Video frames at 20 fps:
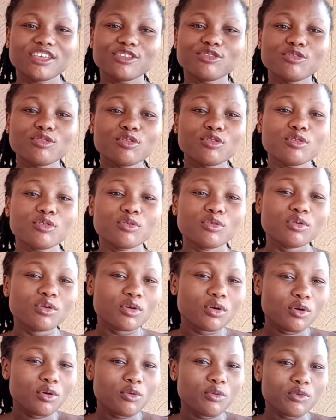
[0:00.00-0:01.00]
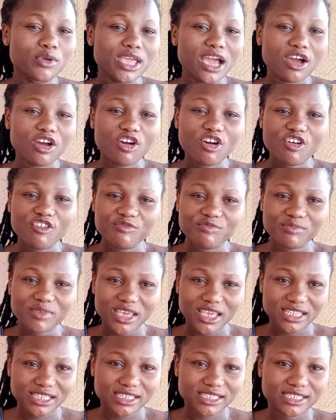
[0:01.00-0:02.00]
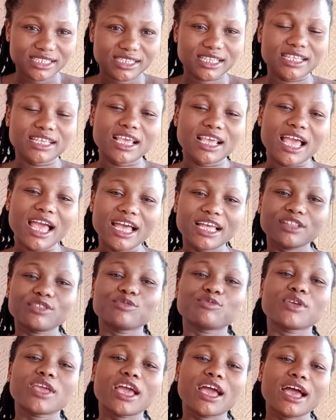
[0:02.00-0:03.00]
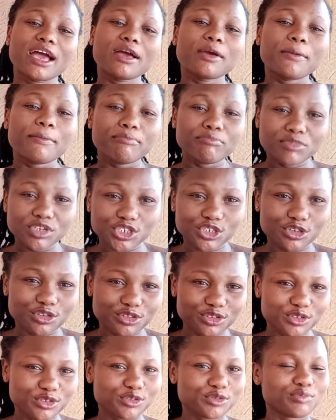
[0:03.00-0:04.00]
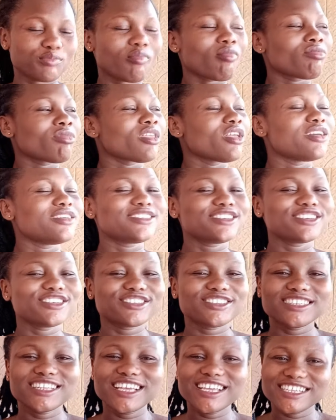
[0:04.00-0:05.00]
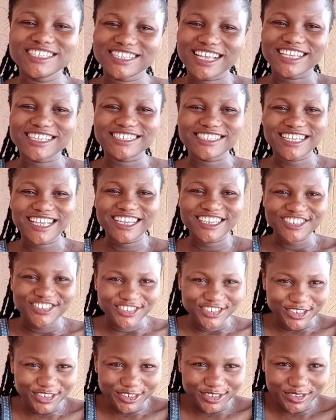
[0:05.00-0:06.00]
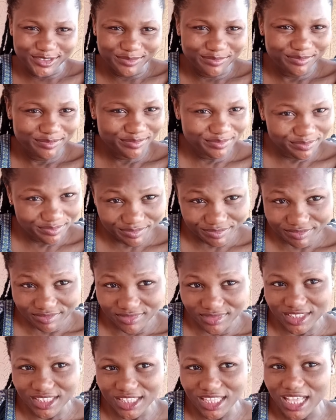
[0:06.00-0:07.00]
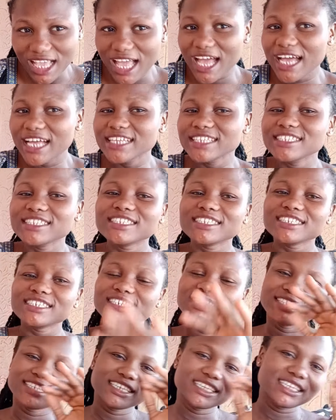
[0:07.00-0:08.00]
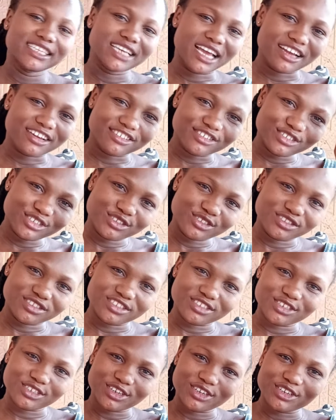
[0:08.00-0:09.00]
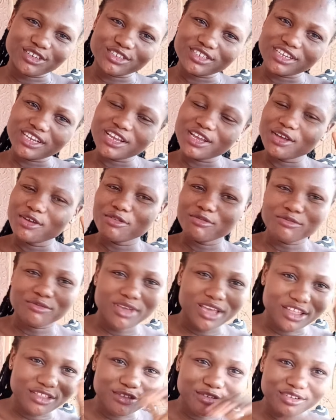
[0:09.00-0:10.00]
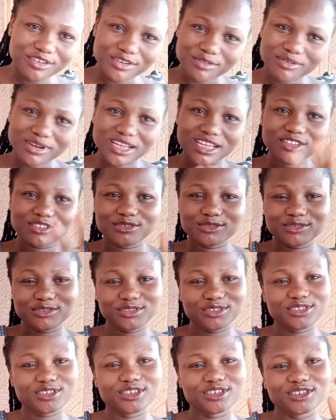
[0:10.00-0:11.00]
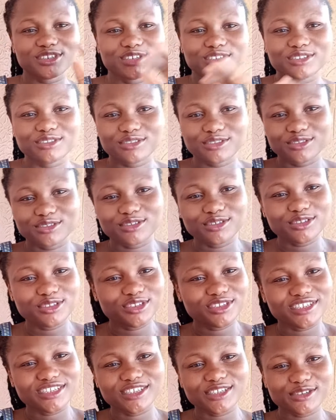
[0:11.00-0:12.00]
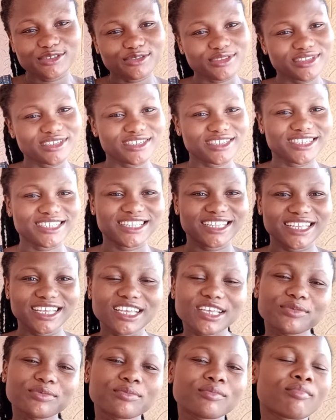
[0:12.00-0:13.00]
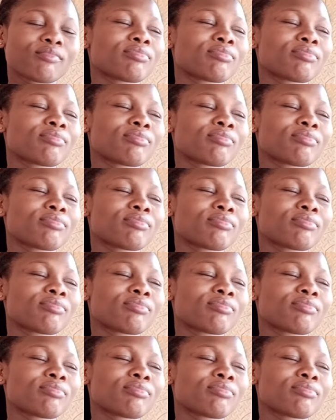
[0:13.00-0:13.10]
though we are government and we are mission too. So today is Ascension, and according to the church, we are not required to go to church, to go to school today.